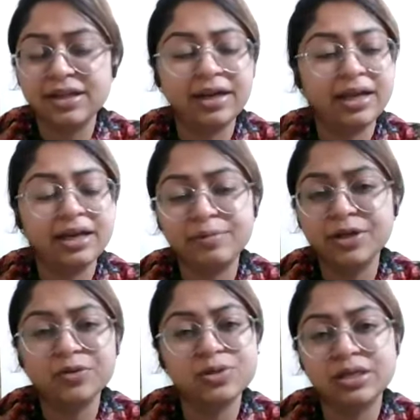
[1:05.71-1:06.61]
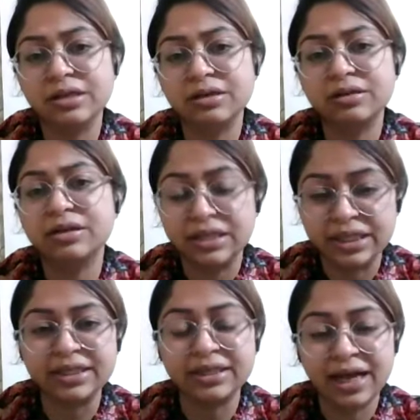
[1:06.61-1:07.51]
that anybody who's cleared
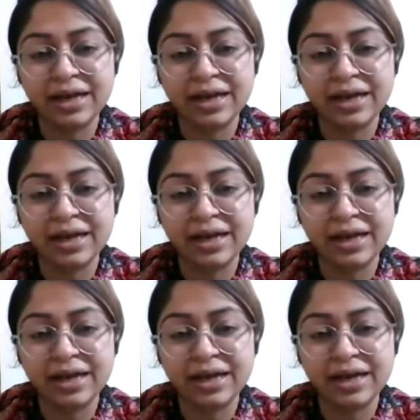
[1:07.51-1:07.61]
NEET